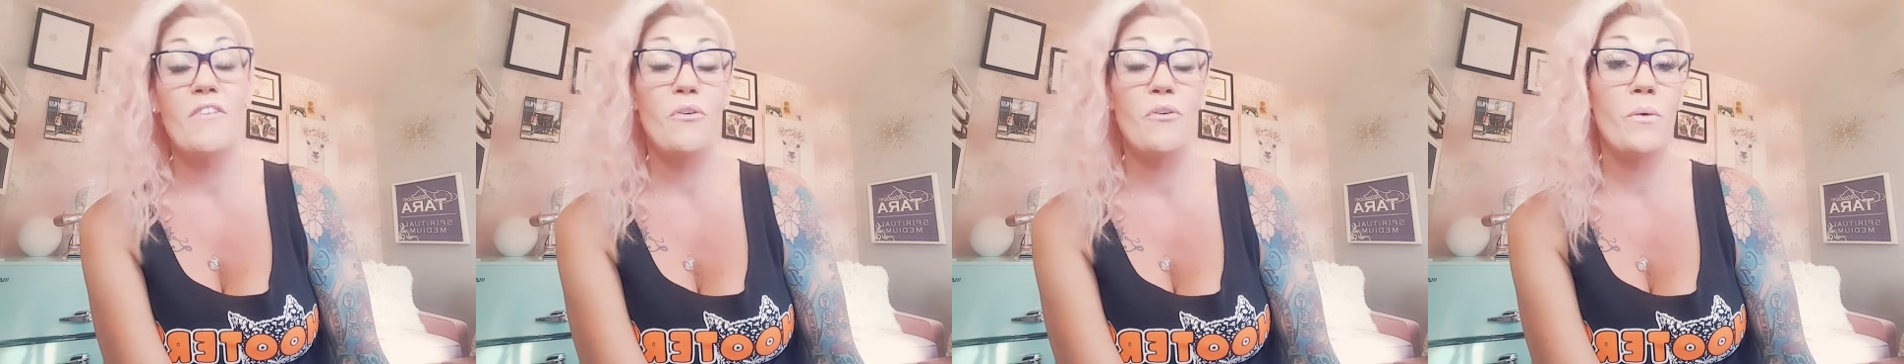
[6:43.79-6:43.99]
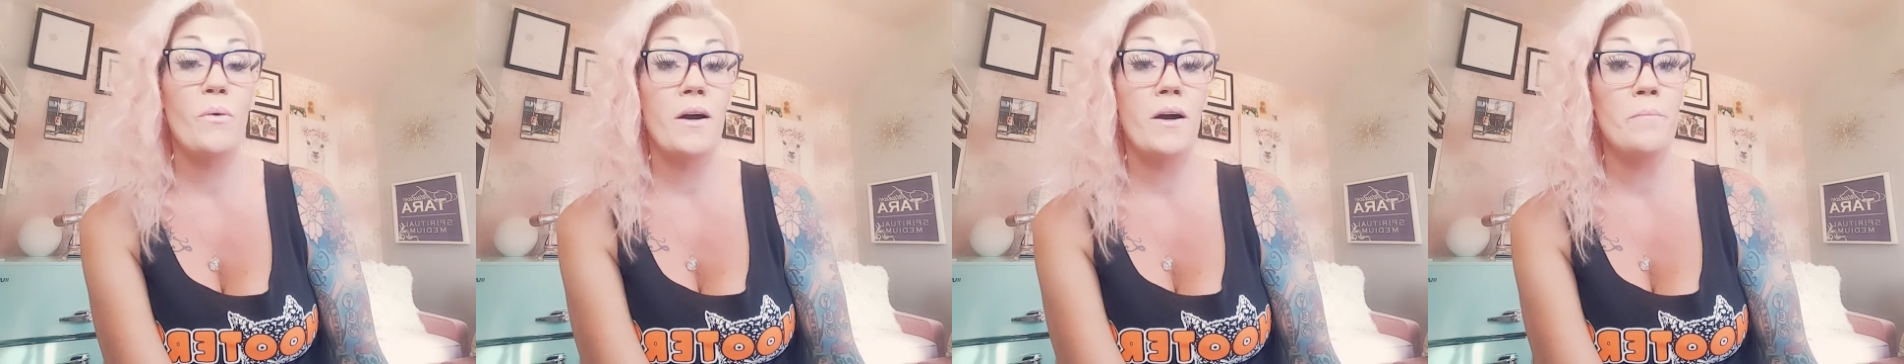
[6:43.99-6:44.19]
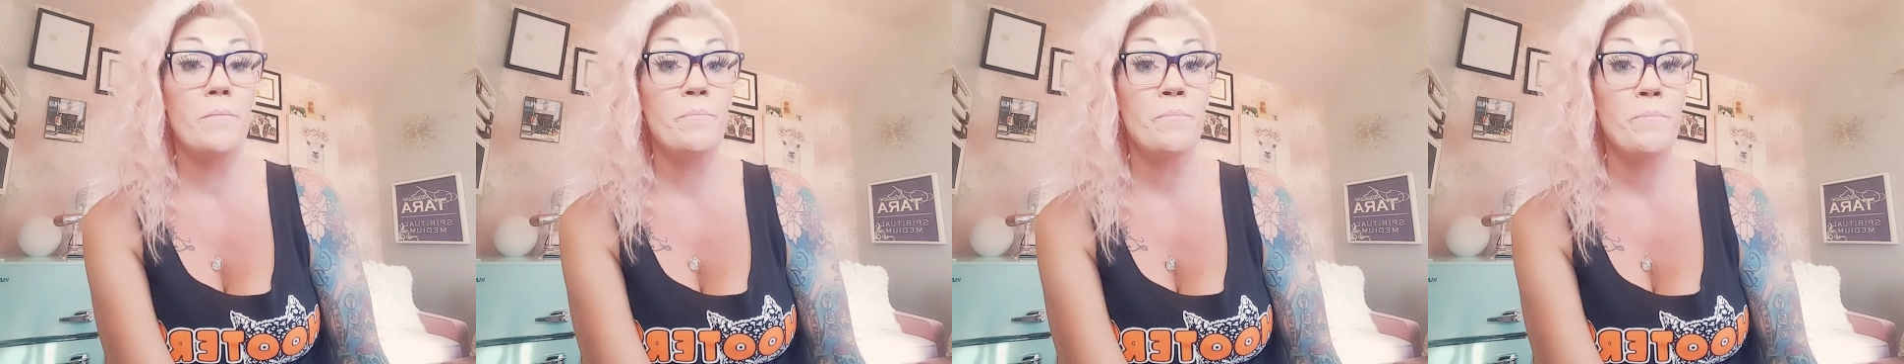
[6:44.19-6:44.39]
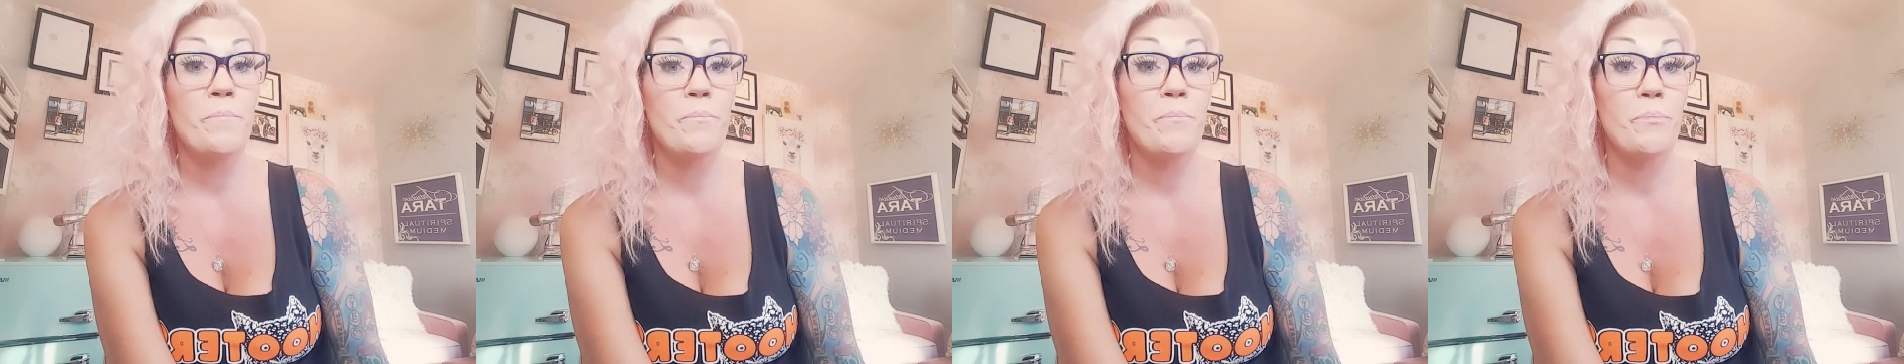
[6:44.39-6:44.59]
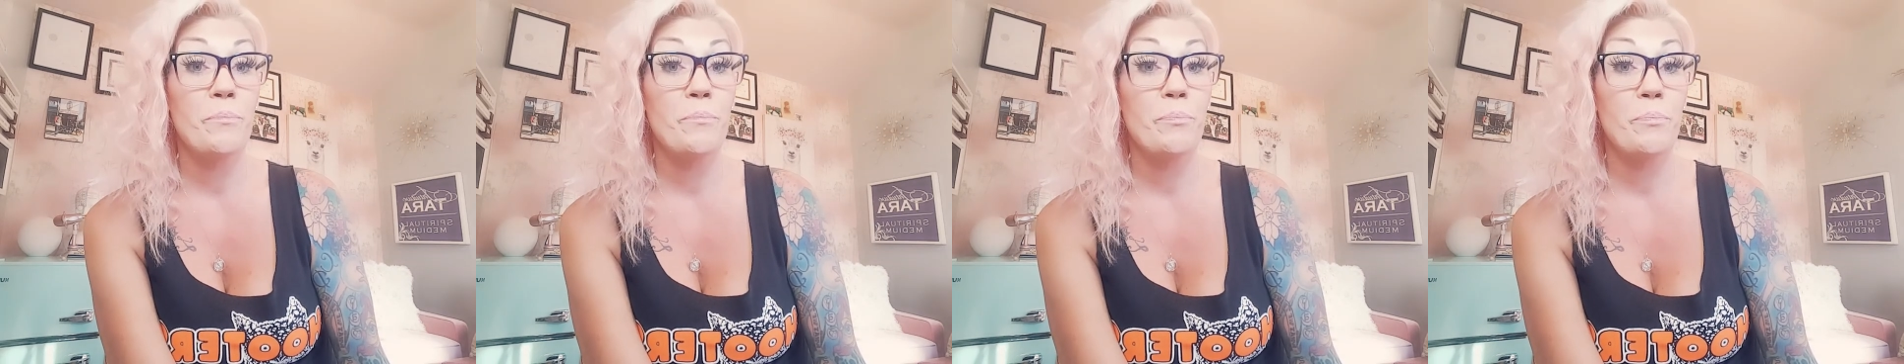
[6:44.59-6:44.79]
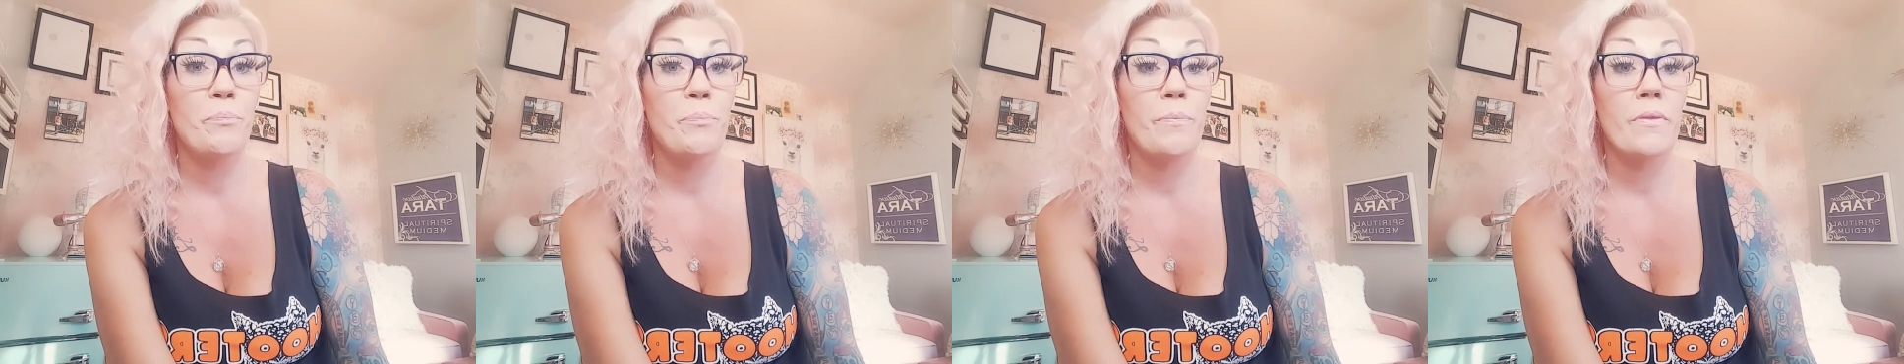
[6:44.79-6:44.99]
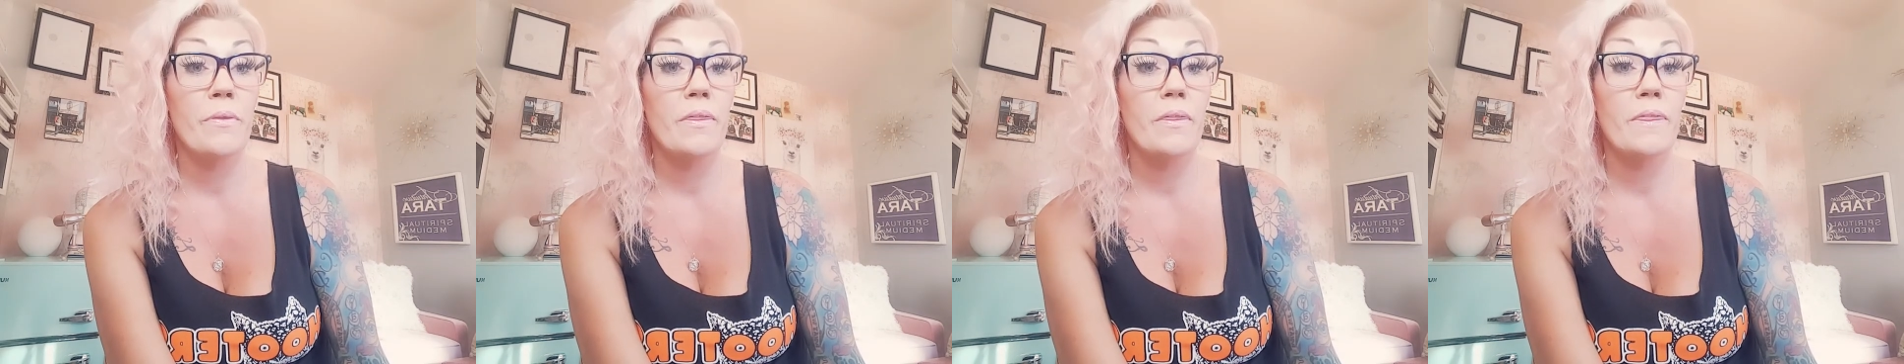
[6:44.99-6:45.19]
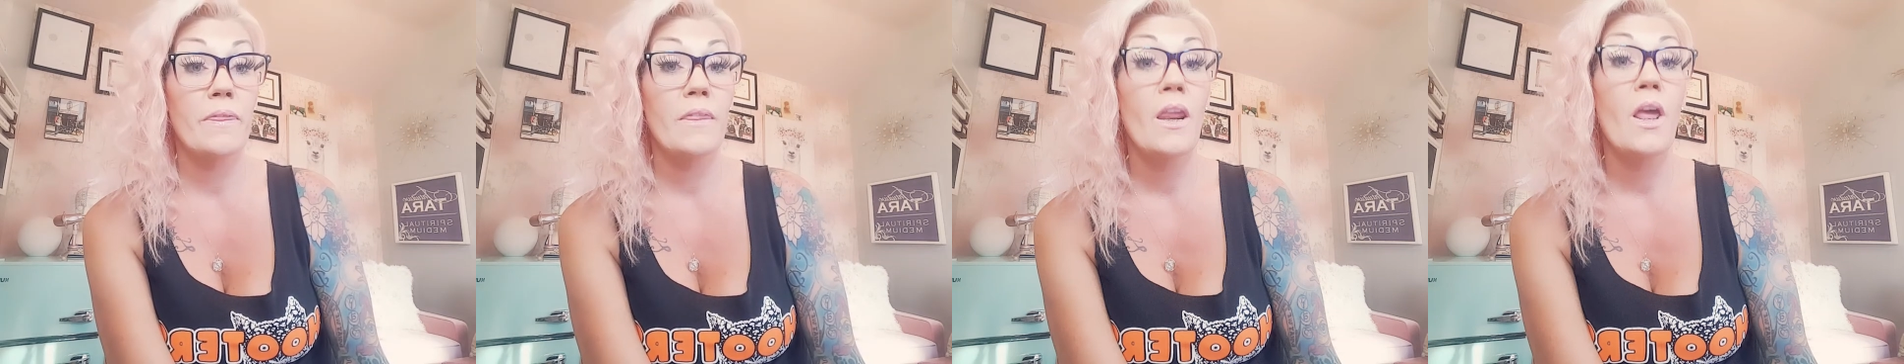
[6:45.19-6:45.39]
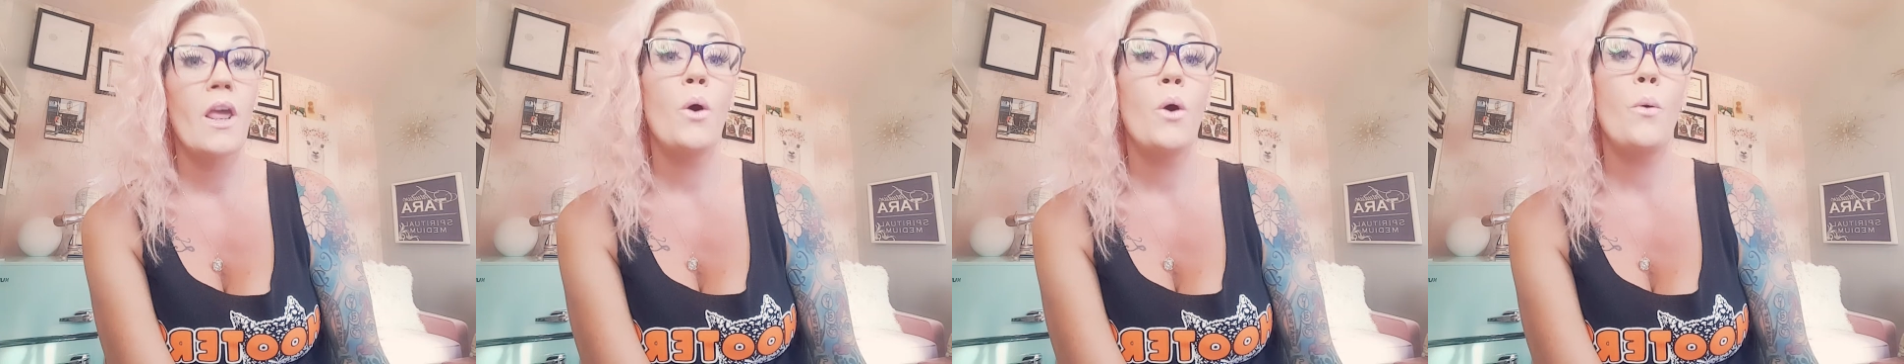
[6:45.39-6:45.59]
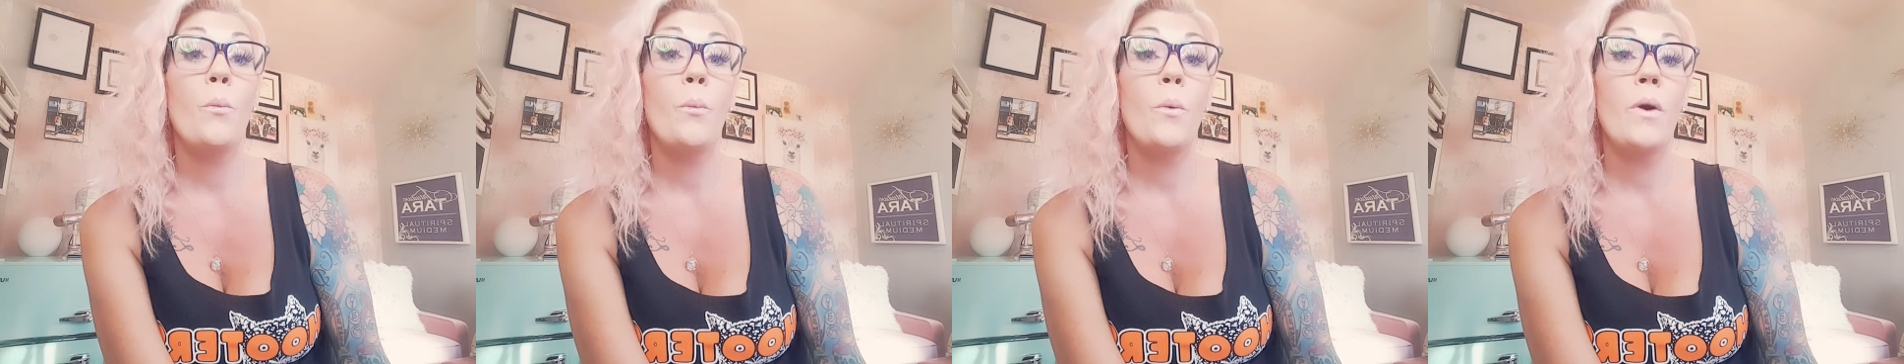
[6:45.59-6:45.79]
for one,
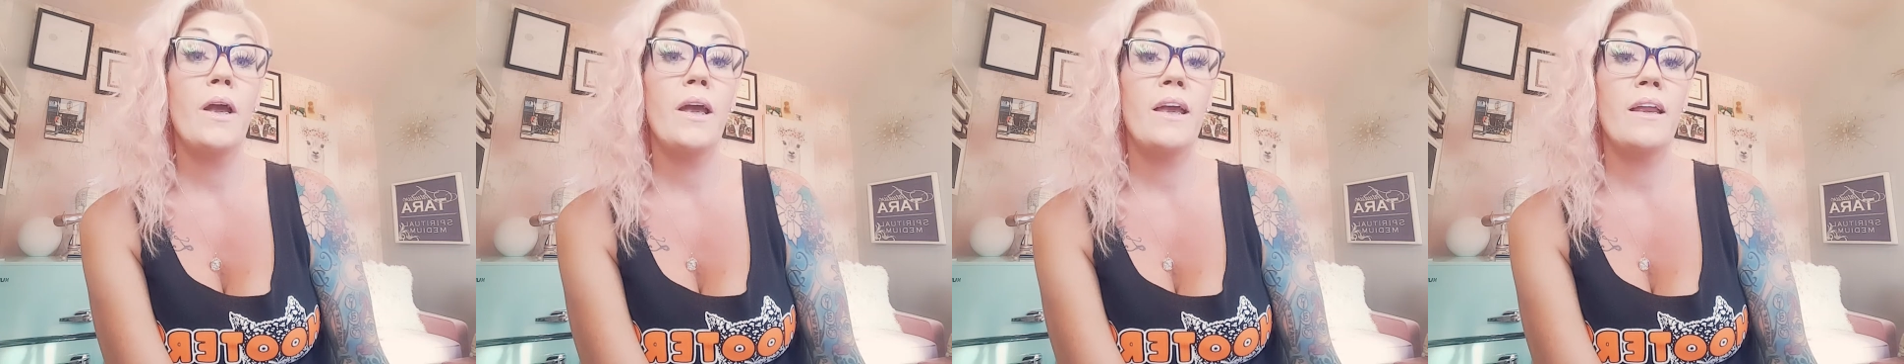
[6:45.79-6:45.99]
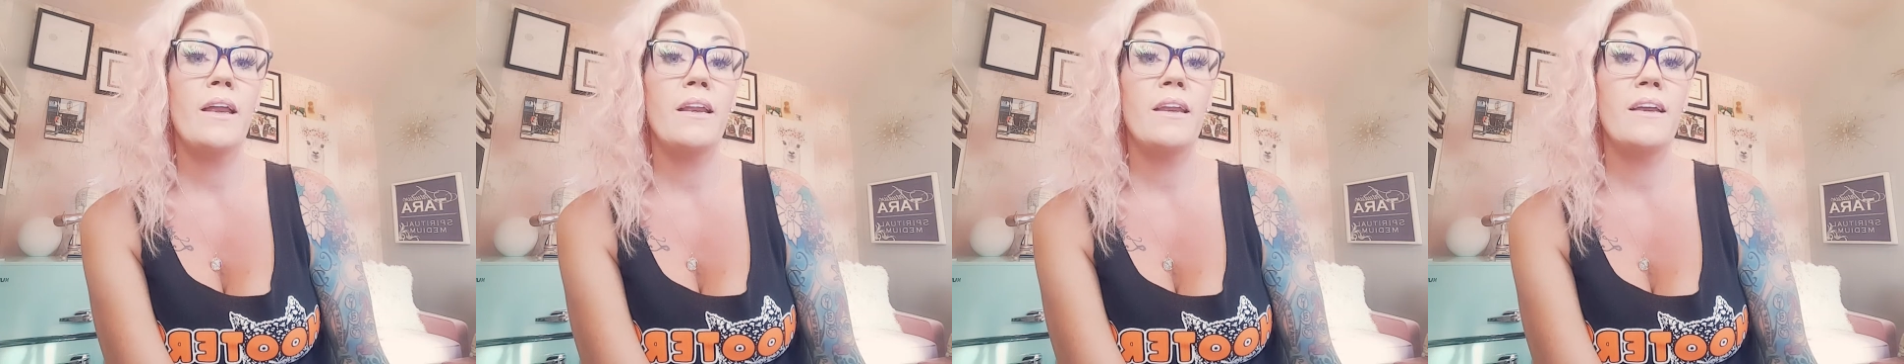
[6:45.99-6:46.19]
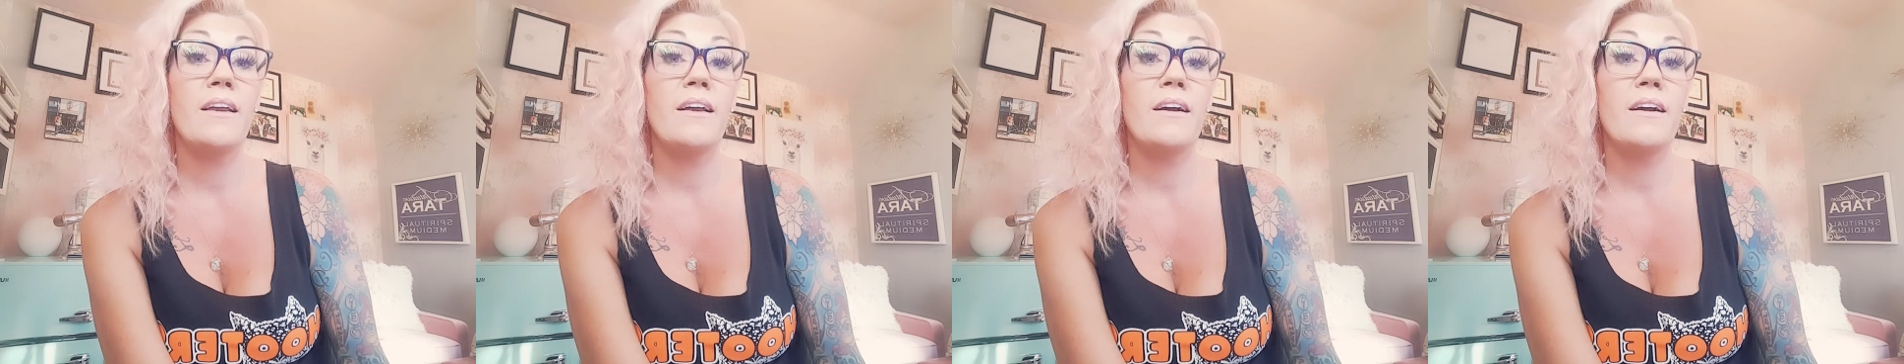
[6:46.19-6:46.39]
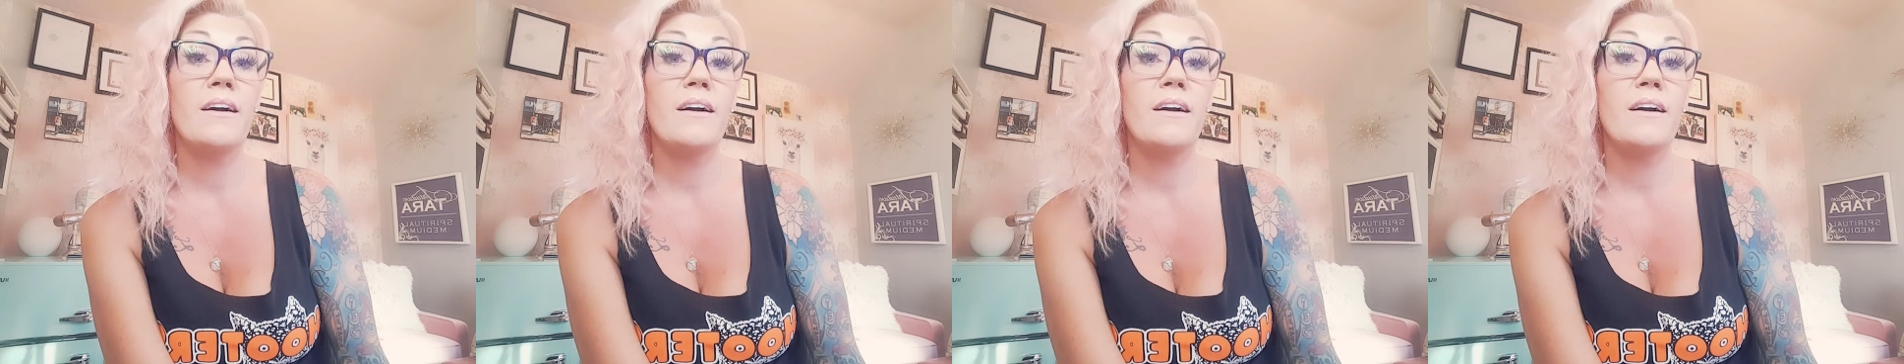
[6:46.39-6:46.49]
when